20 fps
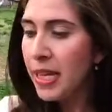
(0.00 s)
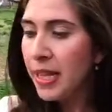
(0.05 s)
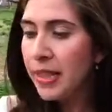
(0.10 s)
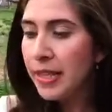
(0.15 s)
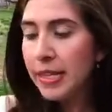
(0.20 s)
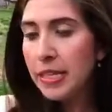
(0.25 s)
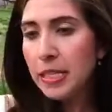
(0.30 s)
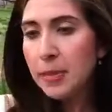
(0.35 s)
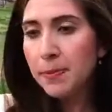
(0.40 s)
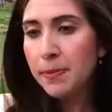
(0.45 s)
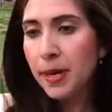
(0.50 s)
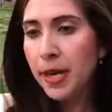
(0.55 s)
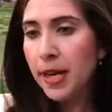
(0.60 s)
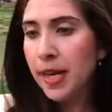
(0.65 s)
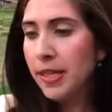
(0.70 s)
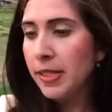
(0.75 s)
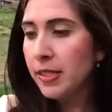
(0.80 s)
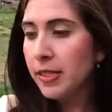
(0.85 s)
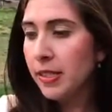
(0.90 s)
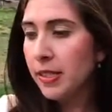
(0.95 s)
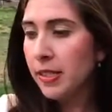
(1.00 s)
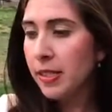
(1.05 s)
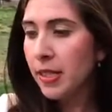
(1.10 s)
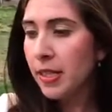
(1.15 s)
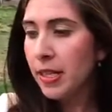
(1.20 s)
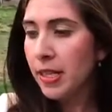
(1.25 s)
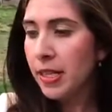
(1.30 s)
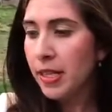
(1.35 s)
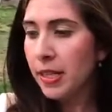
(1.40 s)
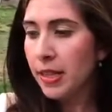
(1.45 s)
these buds,
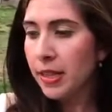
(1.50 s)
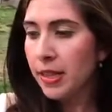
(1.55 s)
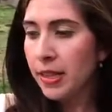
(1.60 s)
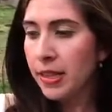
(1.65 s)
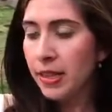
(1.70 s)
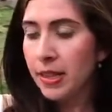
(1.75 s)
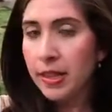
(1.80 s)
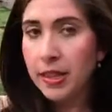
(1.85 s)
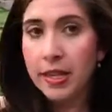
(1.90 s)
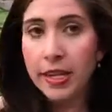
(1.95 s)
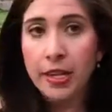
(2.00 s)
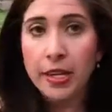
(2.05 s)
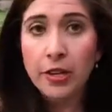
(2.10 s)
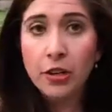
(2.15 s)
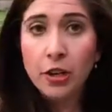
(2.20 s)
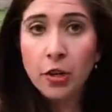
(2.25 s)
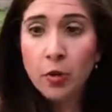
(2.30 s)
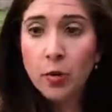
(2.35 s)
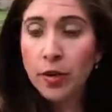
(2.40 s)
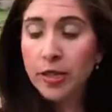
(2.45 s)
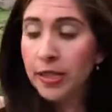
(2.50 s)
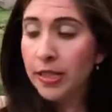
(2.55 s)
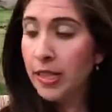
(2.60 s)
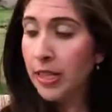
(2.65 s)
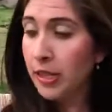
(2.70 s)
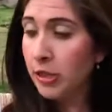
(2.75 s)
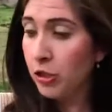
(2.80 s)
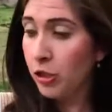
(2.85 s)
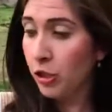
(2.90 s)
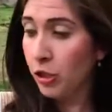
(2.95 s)
they are going to
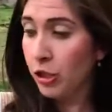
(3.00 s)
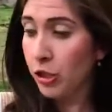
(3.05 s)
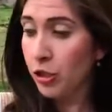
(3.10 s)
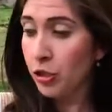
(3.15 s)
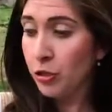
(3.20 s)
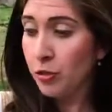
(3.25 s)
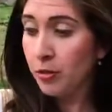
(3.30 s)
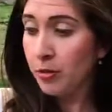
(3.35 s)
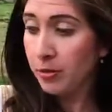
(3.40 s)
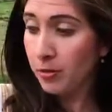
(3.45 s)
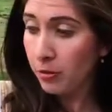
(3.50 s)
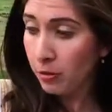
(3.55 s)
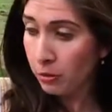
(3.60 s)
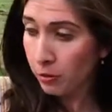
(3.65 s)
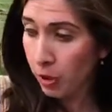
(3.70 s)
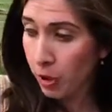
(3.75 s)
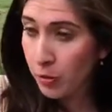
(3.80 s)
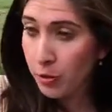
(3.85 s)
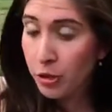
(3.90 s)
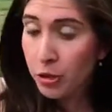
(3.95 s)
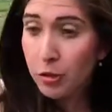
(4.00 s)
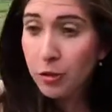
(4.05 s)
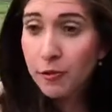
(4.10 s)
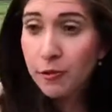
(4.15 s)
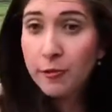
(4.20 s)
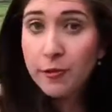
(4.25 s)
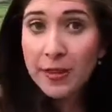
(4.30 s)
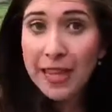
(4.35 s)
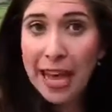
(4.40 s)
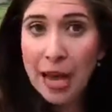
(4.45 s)
grow into a
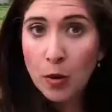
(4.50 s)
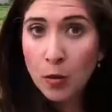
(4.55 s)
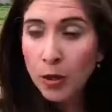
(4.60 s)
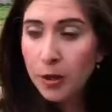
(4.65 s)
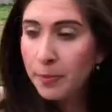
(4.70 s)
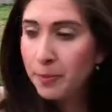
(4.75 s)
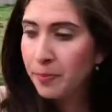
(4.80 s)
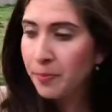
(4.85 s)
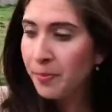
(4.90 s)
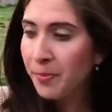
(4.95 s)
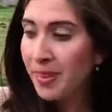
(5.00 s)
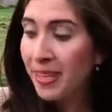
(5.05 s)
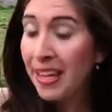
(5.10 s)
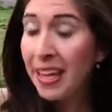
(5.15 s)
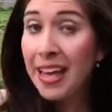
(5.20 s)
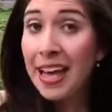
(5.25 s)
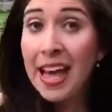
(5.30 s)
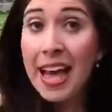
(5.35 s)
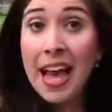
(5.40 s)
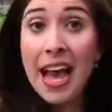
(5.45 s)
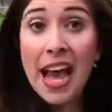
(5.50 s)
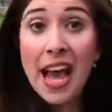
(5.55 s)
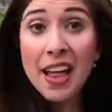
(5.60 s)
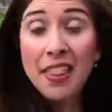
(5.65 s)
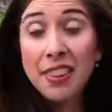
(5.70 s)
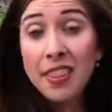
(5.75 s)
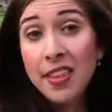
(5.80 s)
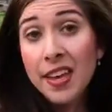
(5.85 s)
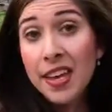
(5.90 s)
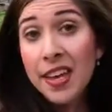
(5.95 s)
flower,
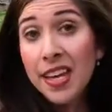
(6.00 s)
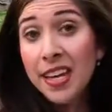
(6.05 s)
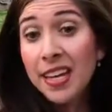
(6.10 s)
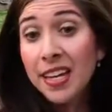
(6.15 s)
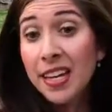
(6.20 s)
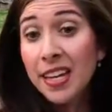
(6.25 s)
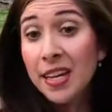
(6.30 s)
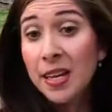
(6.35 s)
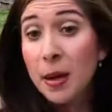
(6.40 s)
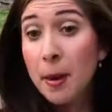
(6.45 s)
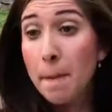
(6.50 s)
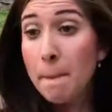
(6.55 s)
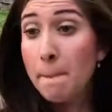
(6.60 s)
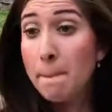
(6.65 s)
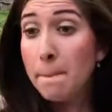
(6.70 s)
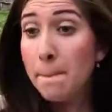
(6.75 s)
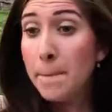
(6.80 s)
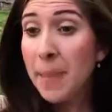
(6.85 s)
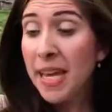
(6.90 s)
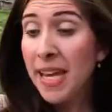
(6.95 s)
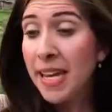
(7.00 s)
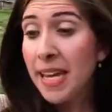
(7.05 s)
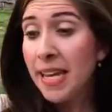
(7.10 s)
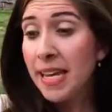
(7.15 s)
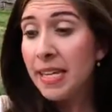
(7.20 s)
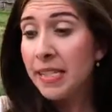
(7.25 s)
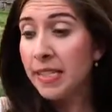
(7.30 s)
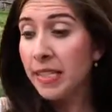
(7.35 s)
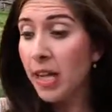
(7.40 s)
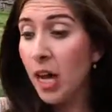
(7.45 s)
and then
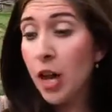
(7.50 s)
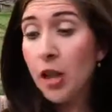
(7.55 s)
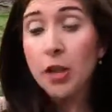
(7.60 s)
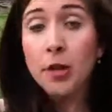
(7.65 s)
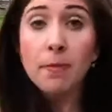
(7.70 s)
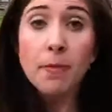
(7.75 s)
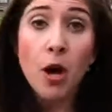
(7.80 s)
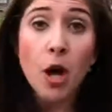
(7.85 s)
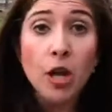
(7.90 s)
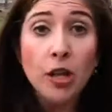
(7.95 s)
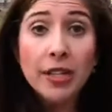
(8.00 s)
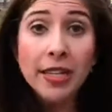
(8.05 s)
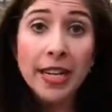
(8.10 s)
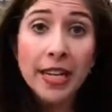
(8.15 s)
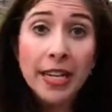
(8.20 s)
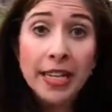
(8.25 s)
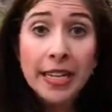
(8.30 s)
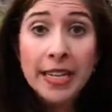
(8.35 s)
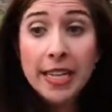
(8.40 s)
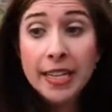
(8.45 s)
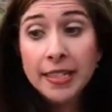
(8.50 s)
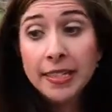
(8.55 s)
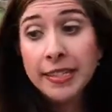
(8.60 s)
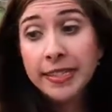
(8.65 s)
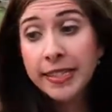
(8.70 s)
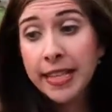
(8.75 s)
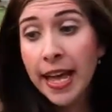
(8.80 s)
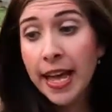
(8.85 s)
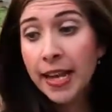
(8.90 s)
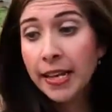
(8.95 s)
bees and other pollinating
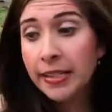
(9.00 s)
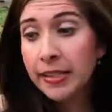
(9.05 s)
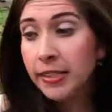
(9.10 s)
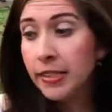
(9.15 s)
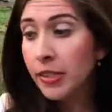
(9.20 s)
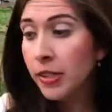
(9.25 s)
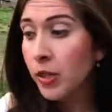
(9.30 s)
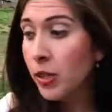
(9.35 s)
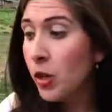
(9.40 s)
insects